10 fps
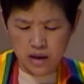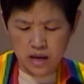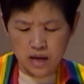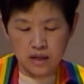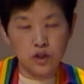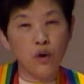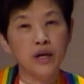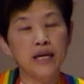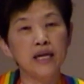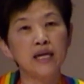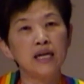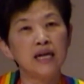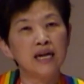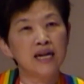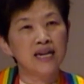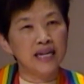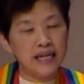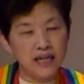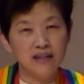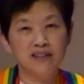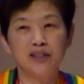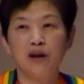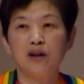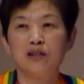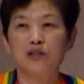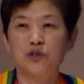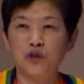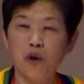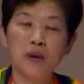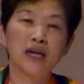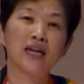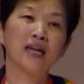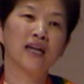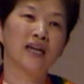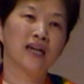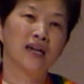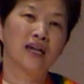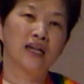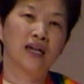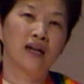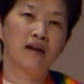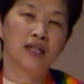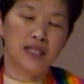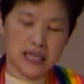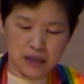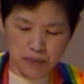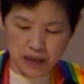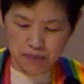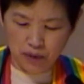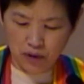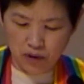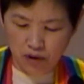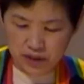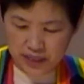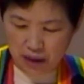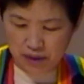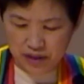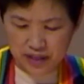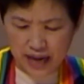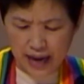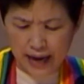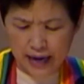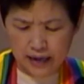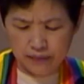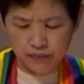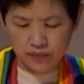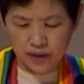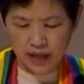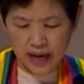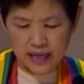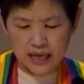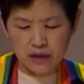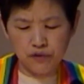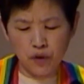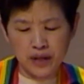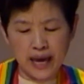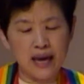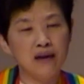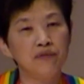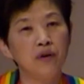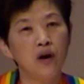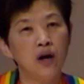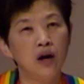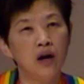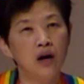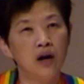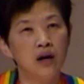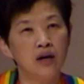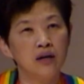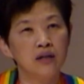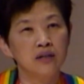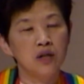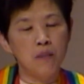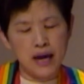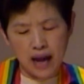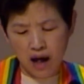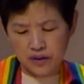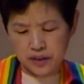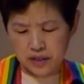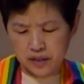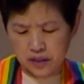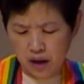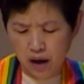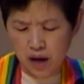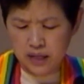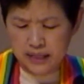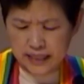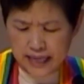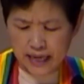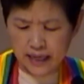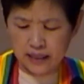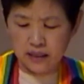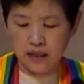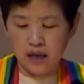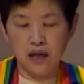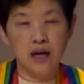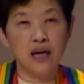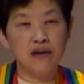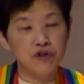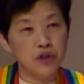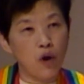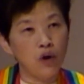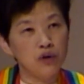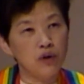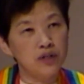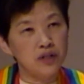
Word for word: So he healed so many sick people on Sabbath day, and he forgave someone else's sin, even though it was,